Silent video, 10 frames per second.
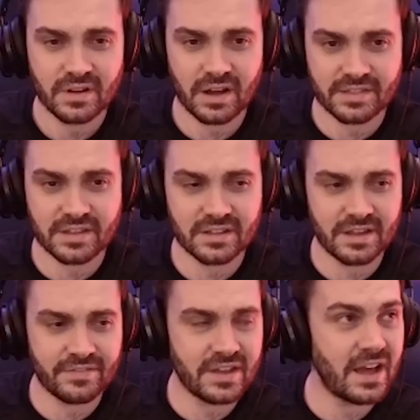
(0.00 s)
I think that
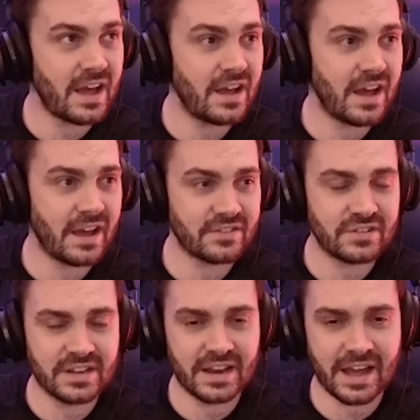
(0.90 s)
if they
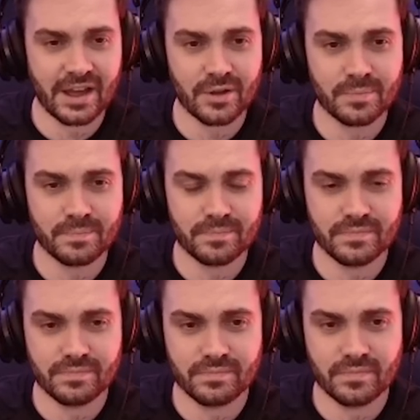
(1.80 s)
actually allow
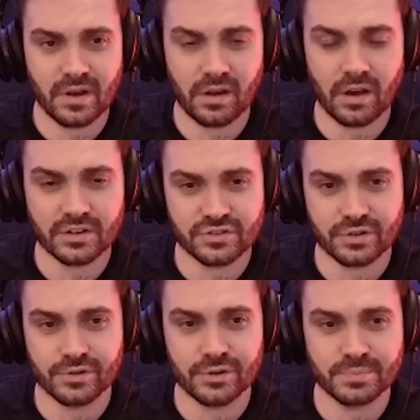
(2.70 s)
larger
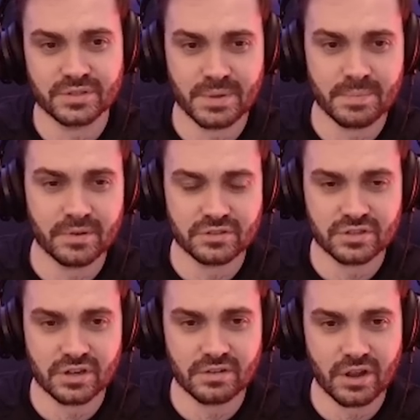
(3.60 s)
groups, people are just
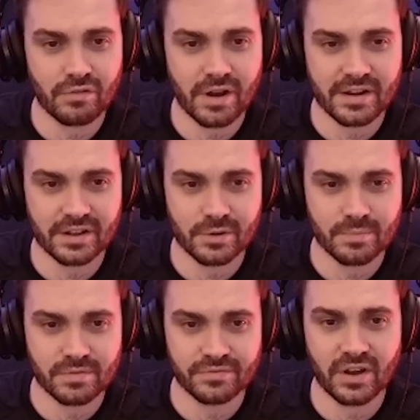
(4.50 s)
going to go around in
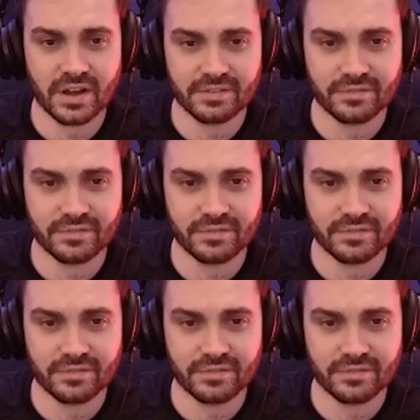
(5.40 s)
groups of five,